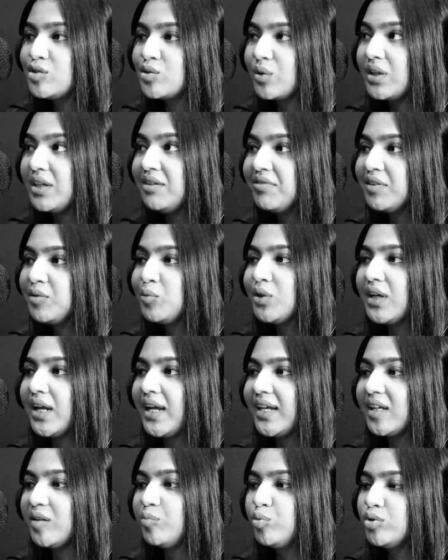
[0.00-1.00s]
So even when
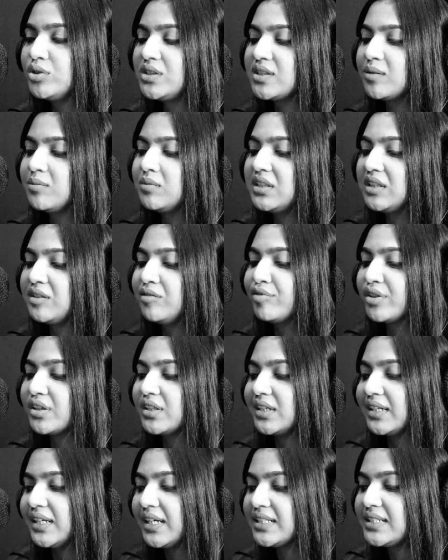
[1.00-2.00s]
I can put something for
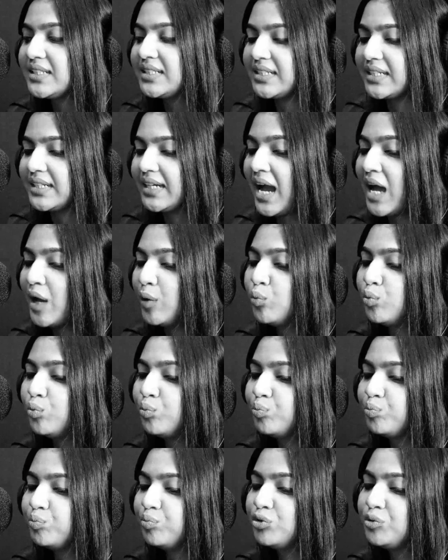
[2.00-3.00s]
the next day, I
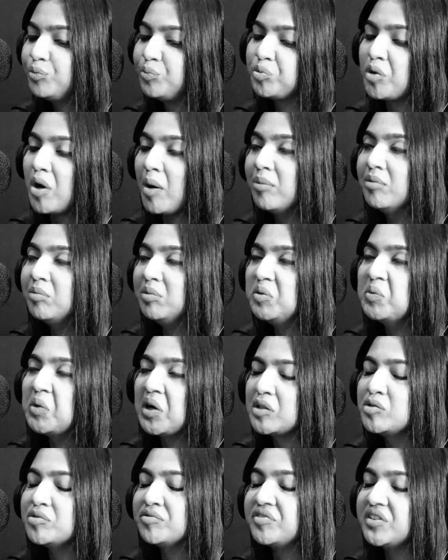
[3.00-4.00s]
would probably
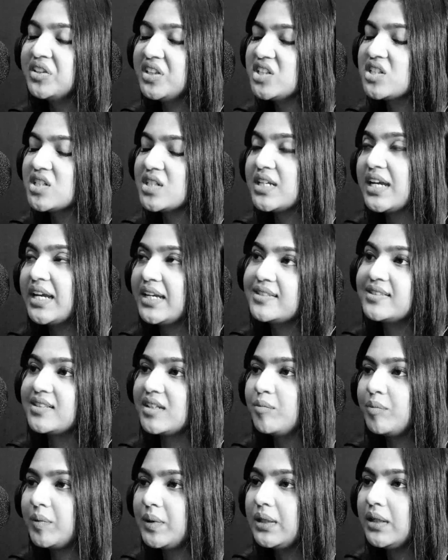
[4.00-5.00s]
want to finish it
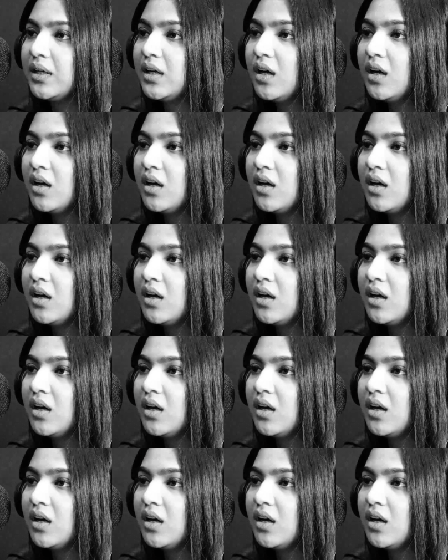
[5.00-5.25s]
ASAP.